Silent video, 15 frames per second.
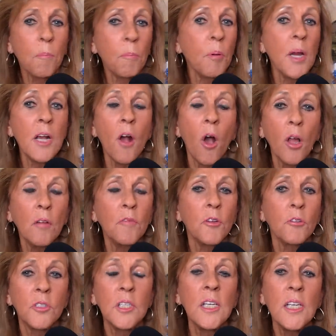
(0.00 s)
bring all of
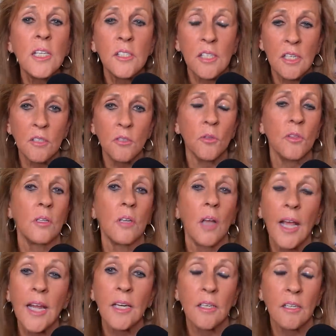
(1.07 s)
your deeds into the
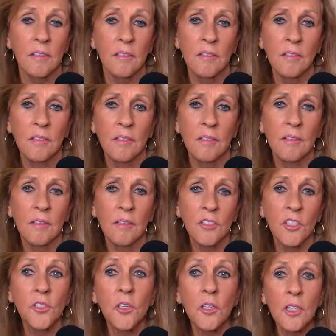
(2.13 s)
light,
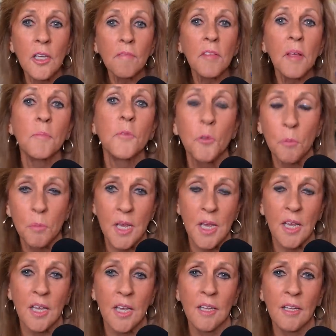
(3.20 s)
just give them to
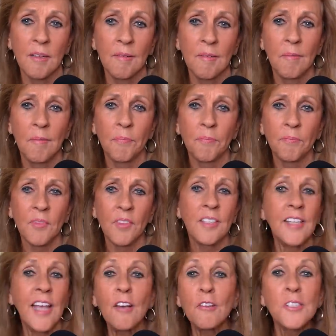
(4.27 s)
me.
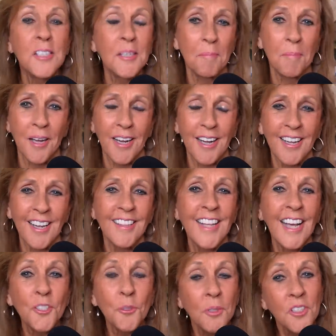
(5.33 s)
Tell somebody. And
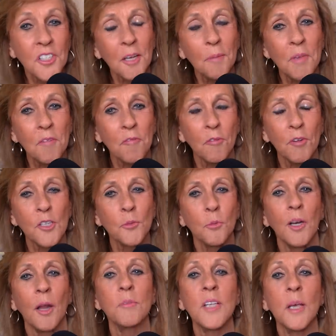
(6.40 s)
that's yeah. what set me free is
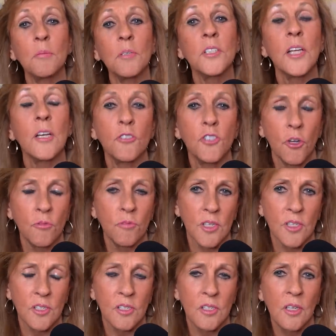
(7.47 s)
when I was able to tell
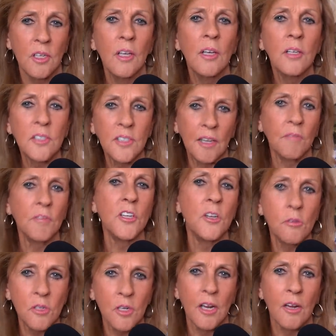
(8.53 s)
Jonas seven
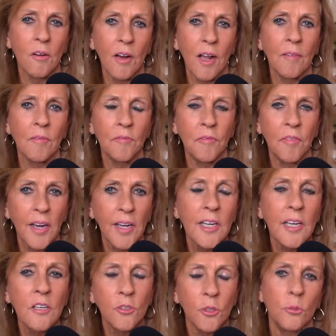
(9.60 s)
years later, I
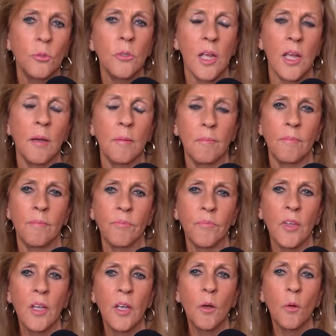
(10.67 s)
finally told him
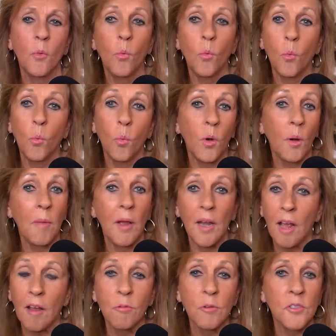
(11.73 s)
what my
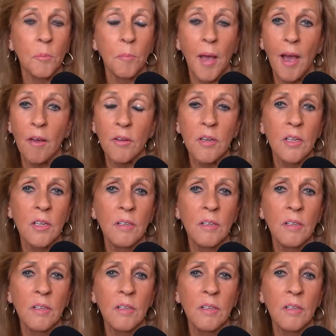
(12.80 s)
life was about.